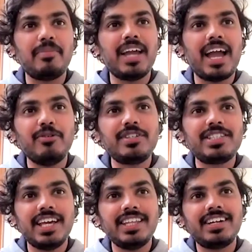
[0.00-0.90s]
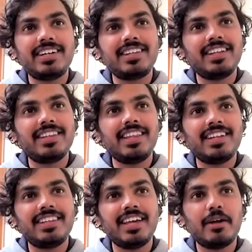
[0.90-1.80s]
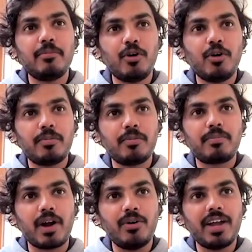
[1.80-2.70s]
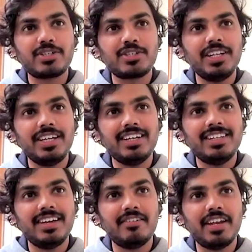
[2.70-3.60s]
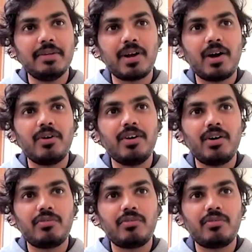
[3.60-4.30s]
happy. I would say that they're more proud actually. They're very proud